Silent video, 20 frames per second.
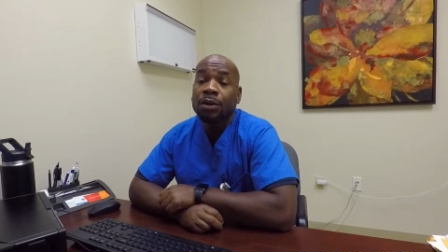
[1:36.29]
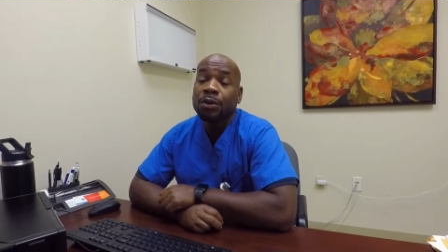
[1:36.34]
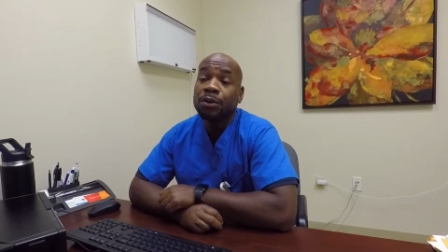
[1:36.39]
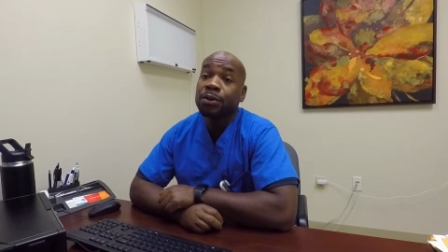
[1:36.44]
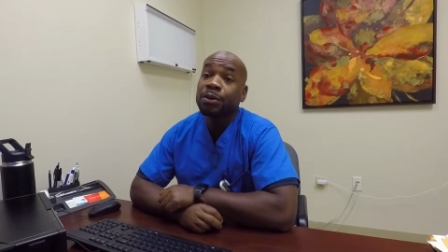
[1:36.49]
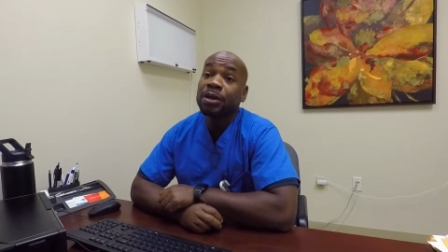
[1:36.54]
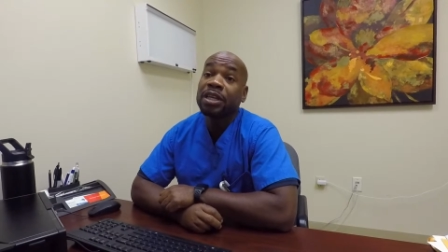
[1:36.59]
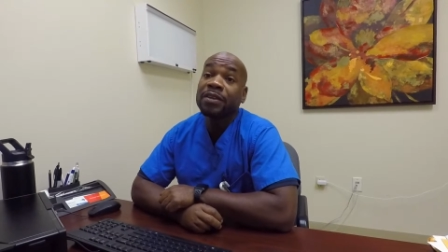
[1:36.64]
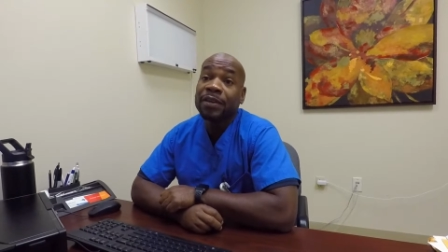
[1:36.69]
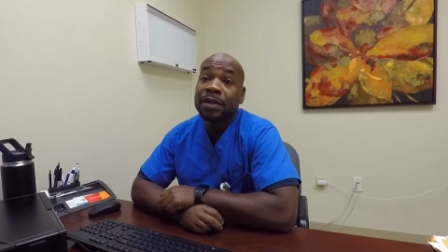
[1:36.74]

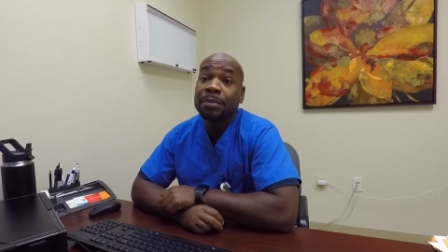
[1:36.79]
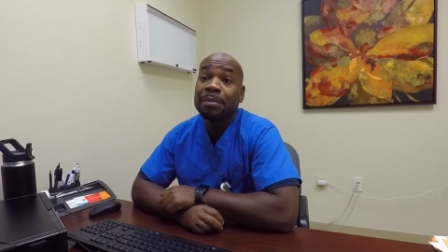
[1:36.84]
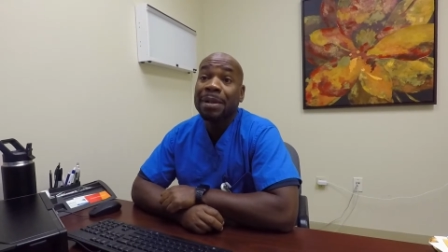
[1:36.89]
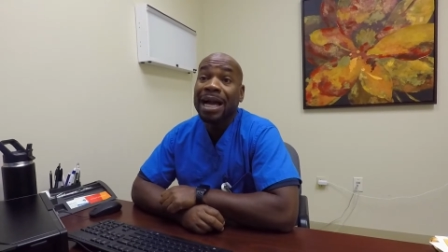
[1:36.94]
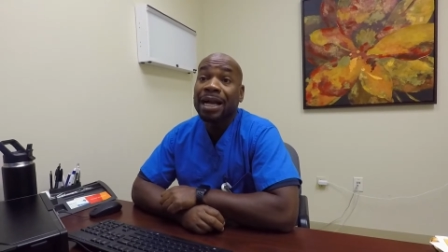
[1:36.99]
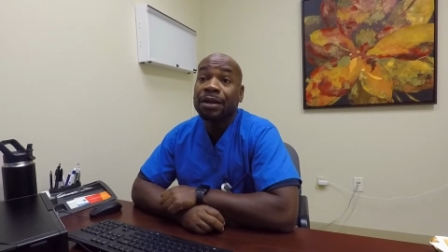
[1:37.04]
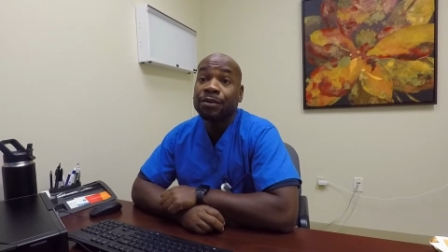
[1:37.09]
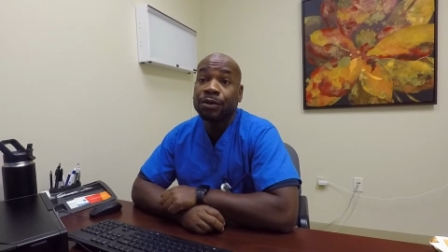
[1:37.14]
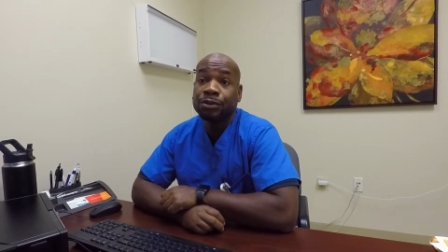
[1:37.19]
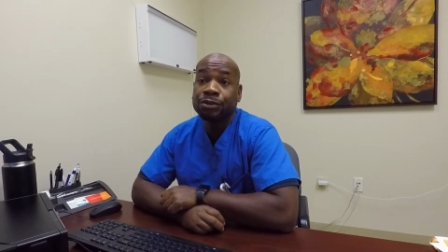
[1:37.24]
or even
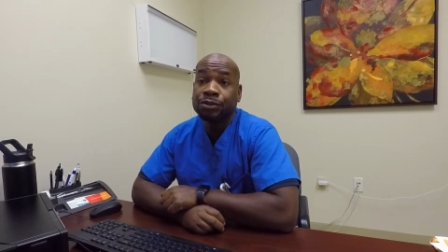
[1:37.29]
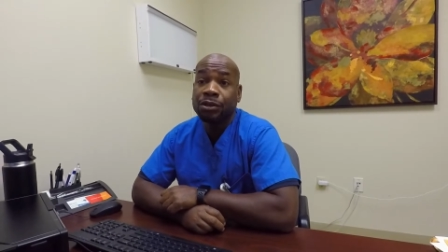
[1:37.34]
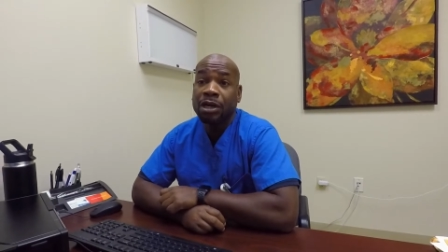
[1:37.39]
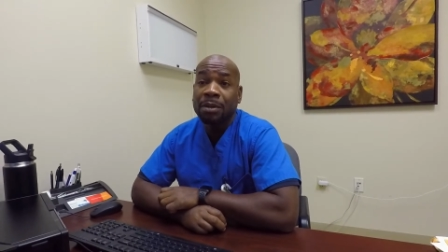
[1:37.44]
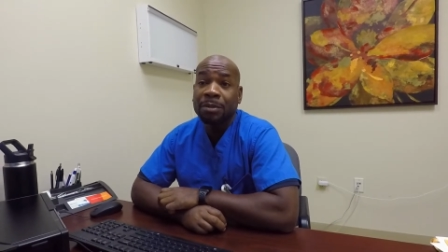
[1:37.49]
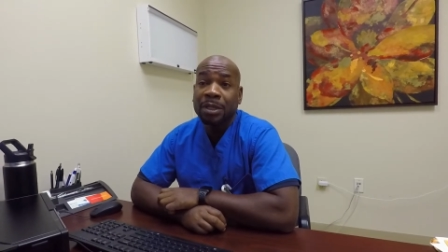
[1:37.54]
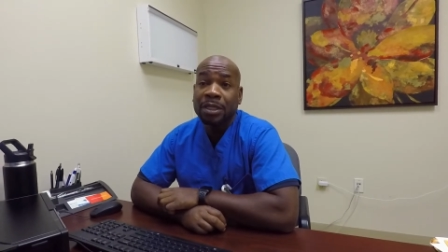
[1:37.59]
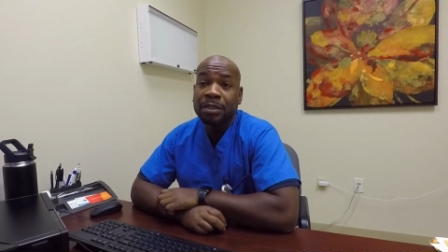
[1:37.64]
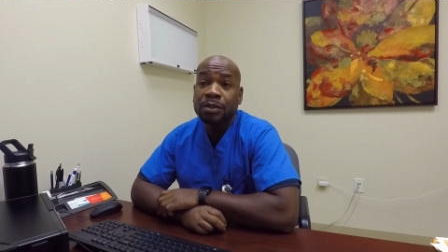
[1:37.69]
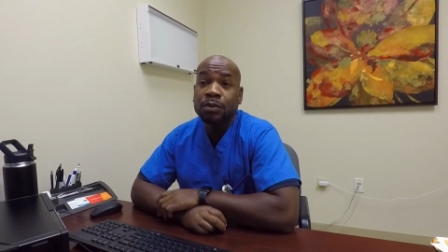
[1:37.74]

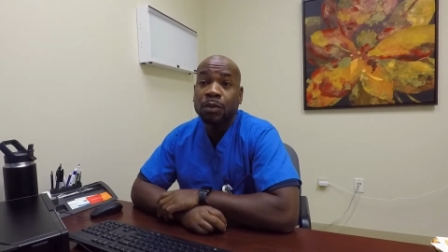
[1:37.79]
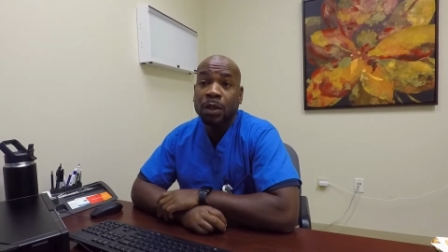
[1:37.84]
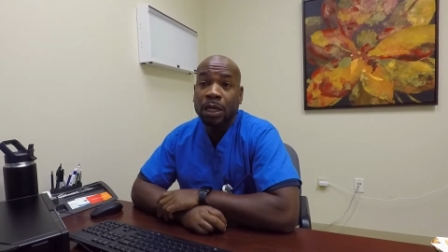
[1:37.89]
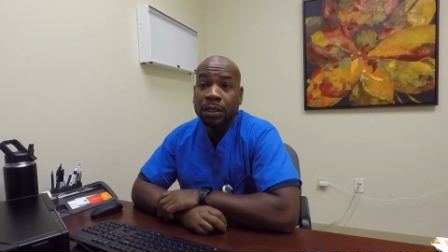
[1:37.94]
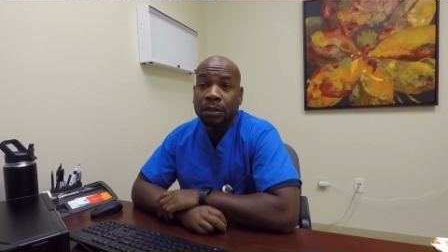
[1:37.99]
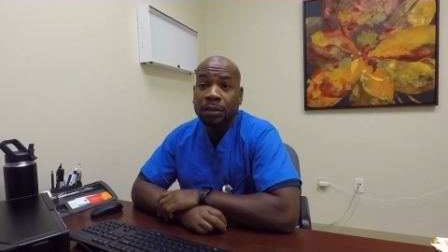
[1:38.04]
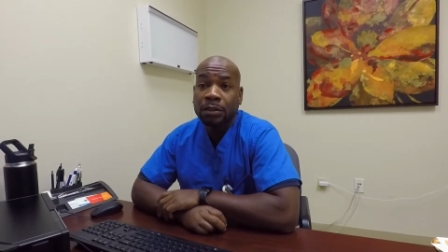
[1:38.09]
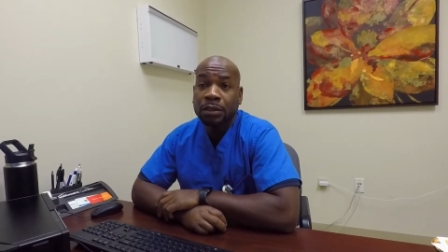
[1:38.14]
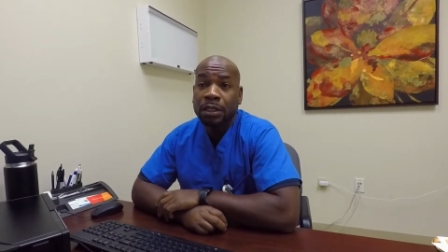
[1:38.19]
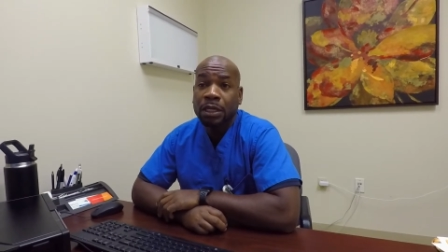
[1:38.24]
macrotrauma as
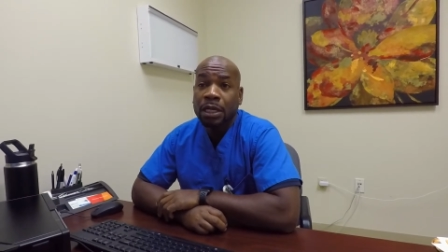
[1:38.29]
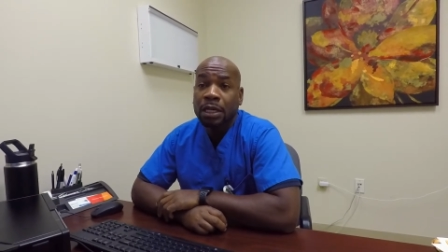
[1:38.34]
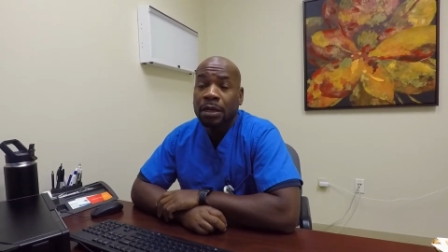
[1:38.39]
well.